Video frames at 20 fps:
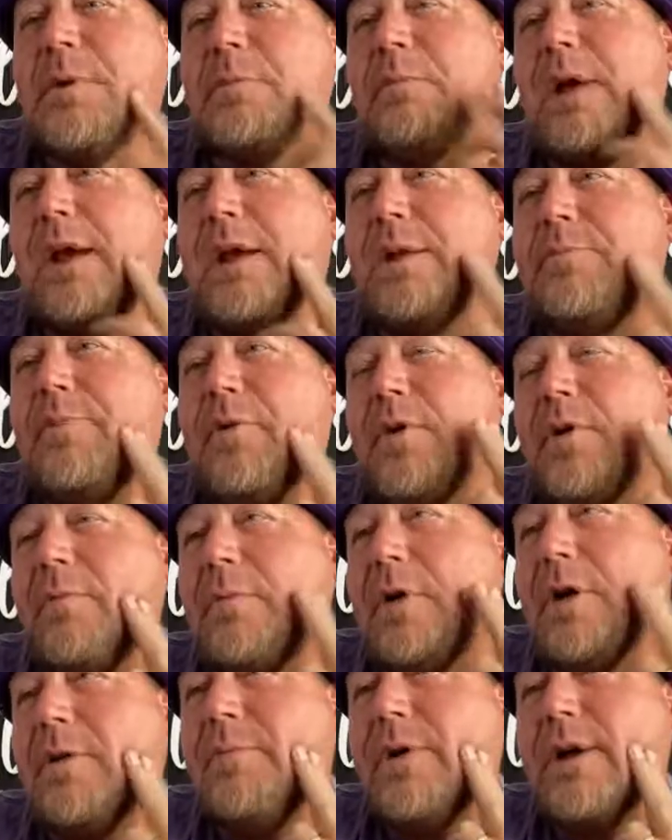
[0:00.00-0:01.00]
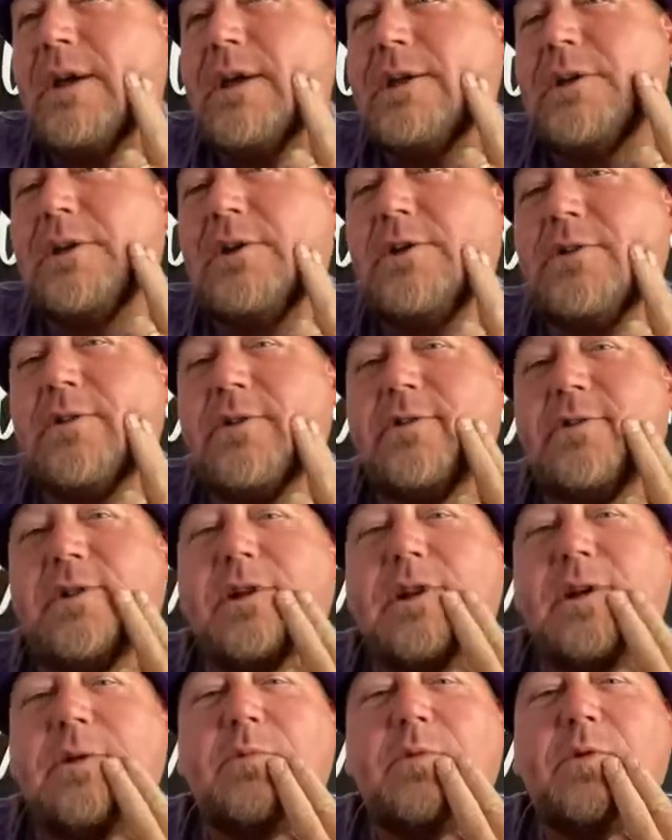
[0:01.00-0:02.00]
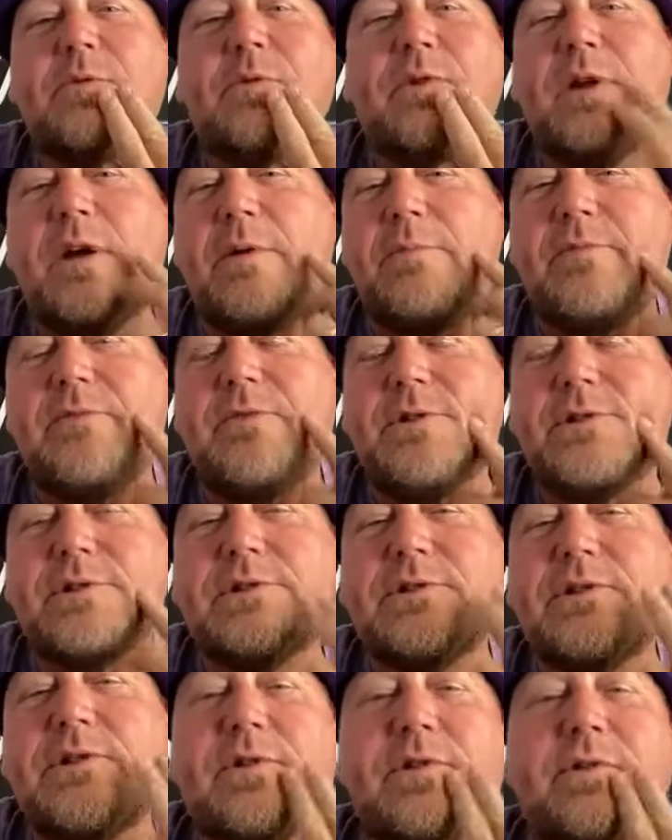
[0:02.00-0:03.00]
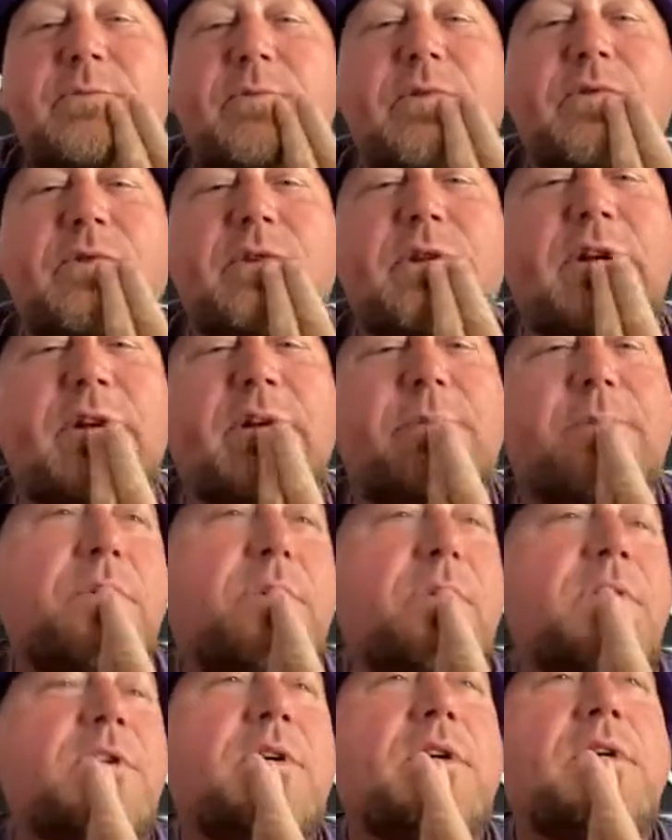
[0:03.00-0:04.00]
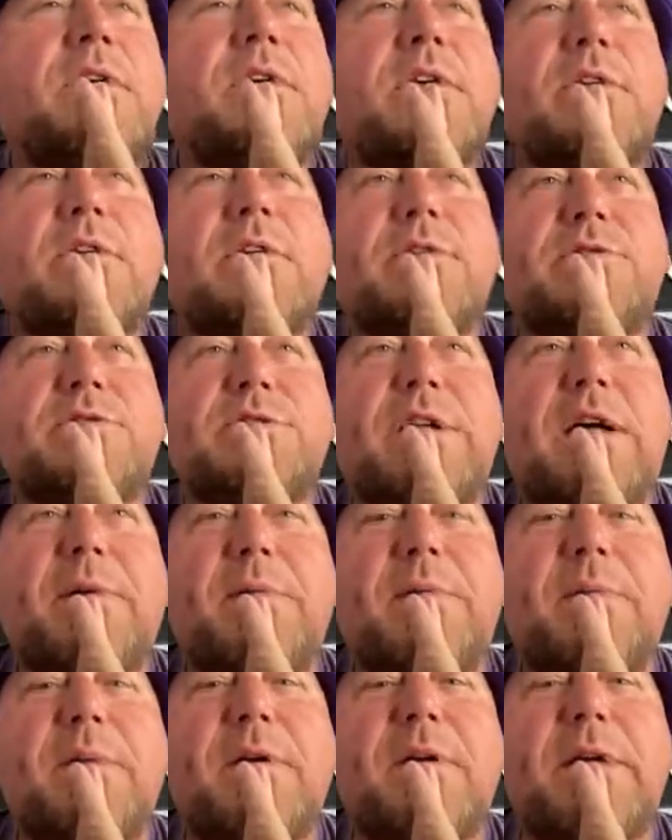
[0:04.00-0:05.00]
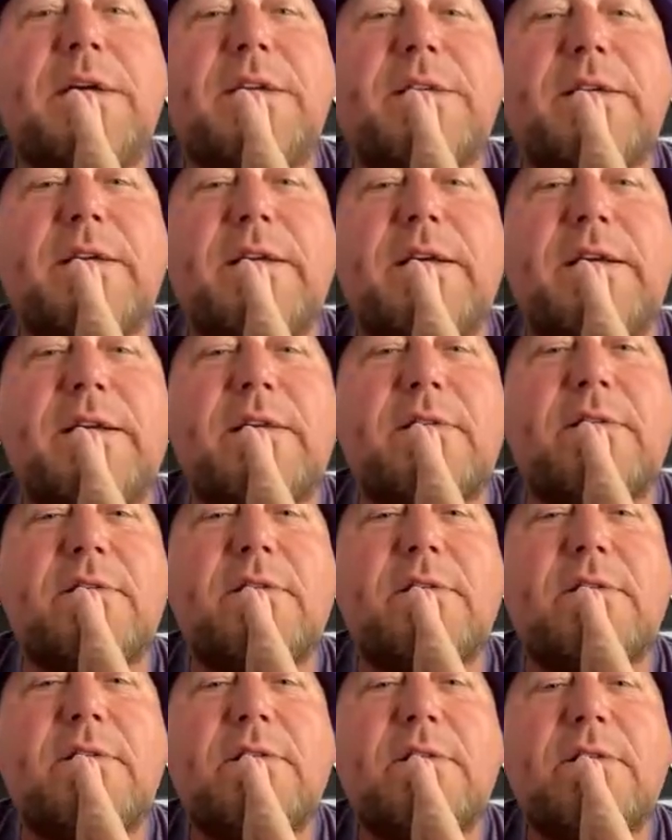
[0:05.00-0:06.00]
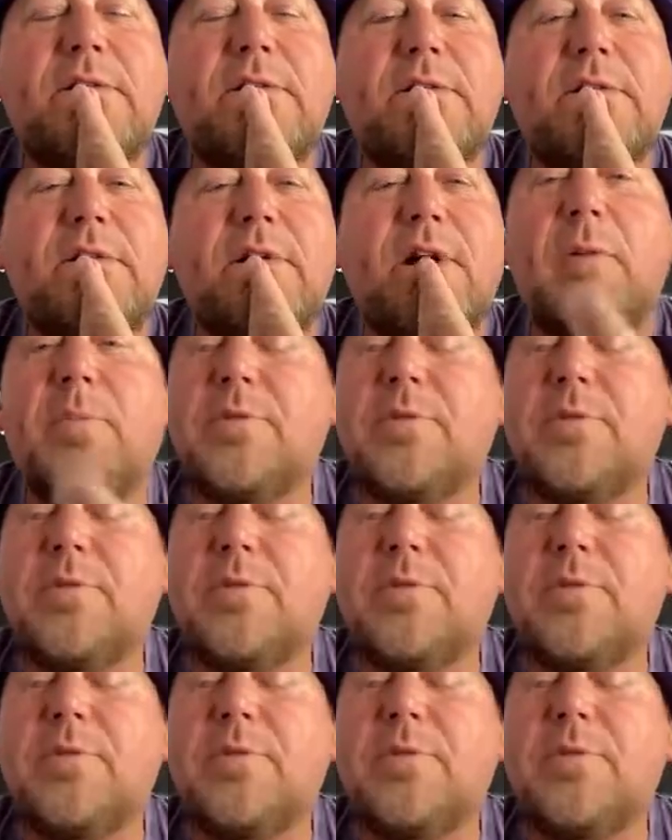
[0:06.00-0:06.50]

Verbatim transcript: main part back back here, and then I'll mm-hmm. move it up if this is hurt and move it up stop about right there. Yeah. Up